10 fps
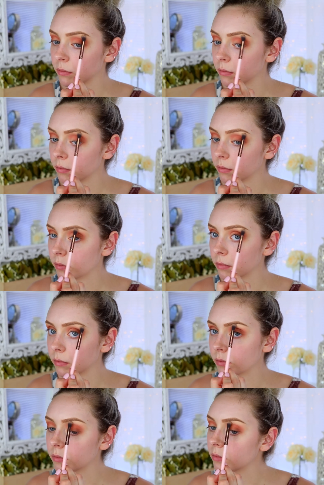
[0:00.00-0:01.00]

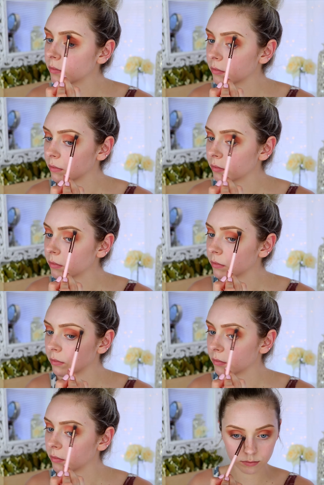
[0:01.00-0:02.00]

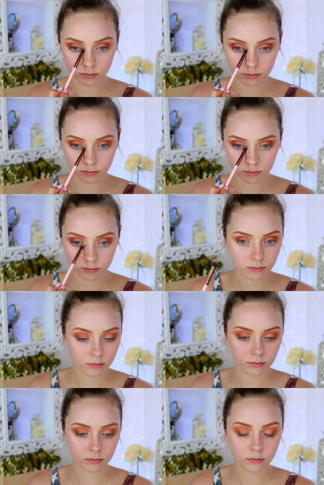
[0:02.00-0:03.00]

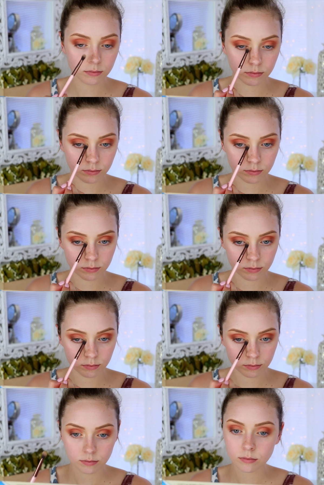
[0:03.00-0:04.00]

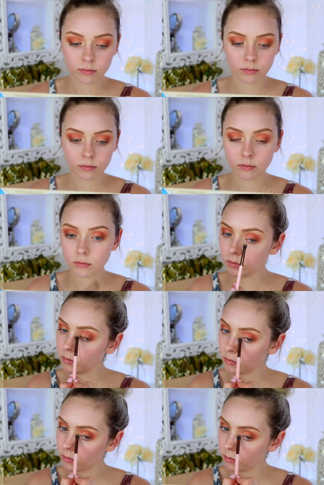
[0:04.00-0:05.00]

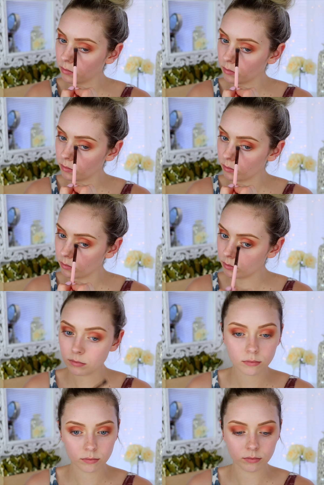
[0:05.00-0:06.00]

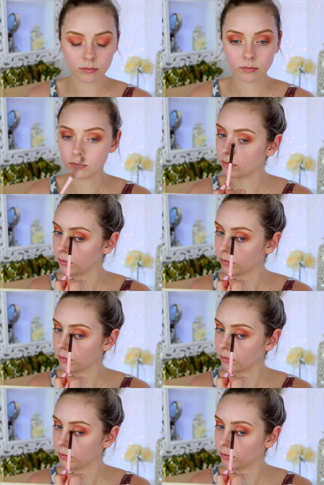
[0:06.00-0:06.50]
No one is speaking in this clip.